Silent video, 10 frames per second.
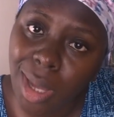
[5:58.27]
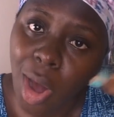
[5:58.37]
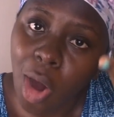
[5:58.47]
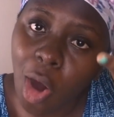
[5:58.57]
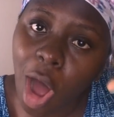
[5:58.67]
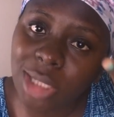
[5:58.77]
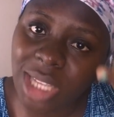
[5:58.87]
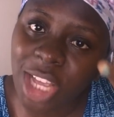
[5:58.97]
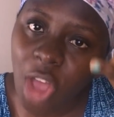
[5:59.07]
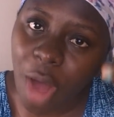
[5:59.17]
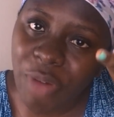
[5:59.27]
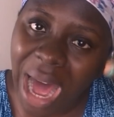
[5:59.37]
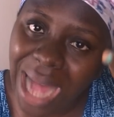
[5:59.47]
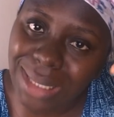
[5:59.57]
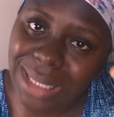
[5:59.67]
Holding of
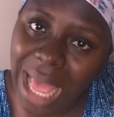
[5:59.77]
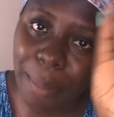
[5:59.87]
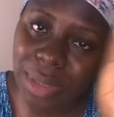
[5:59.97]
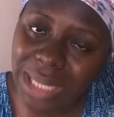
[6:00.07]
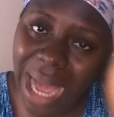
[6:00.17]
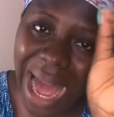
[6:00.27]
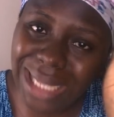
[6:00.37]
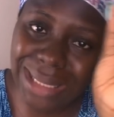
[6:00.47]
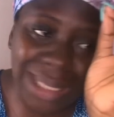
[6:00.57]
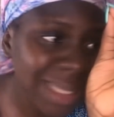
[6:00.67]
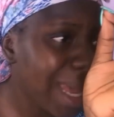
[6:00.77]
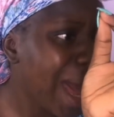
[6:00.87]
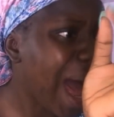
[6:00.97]
hands now be the highest.